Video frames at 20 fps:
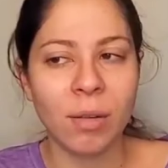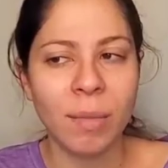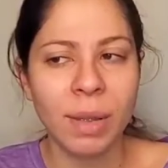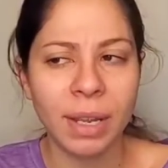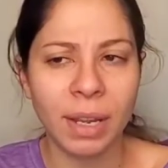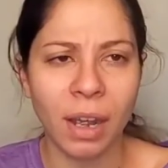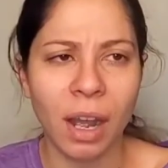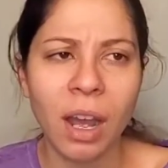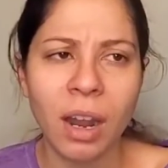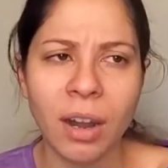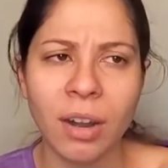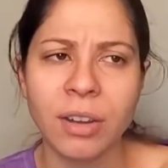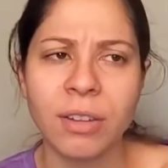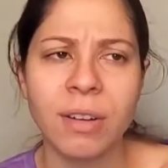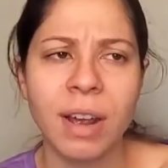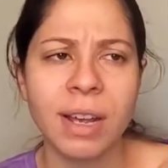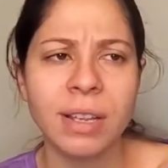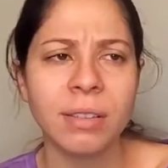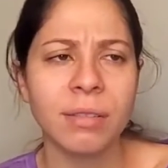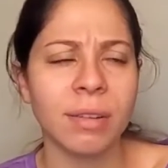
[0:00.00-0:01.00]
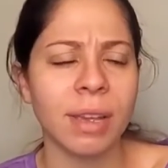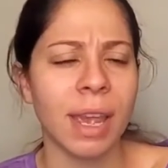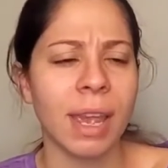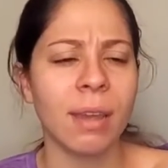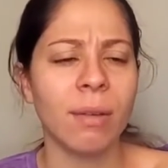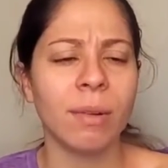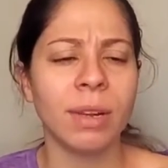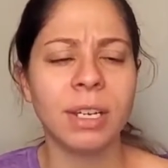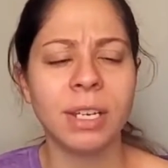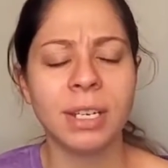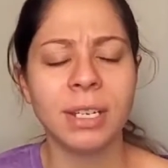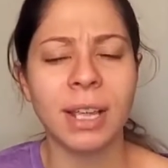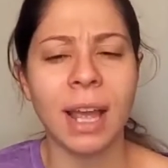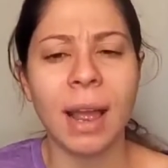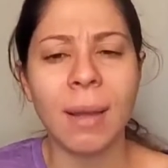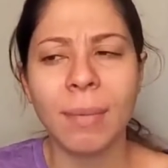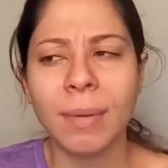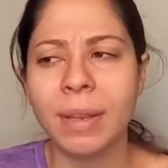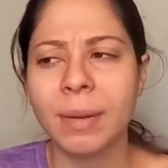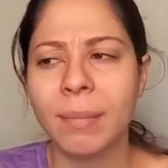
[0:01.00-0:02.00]
oh my God, are you guys okay? What just
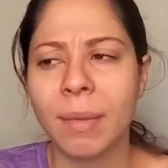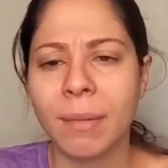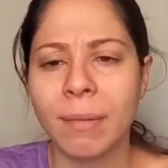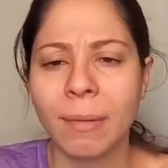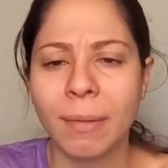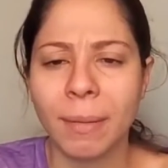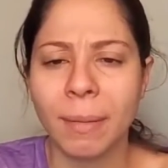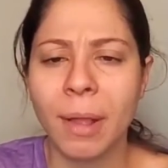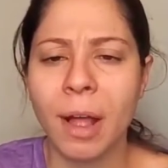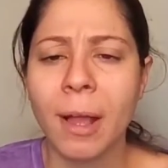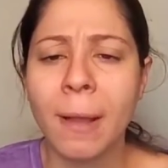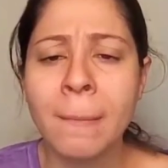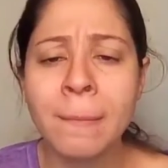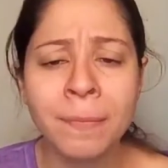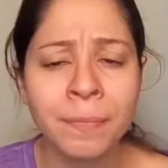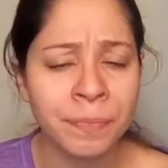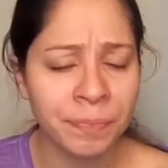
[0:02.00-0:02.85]
happened? Blah, blah, blah, blah.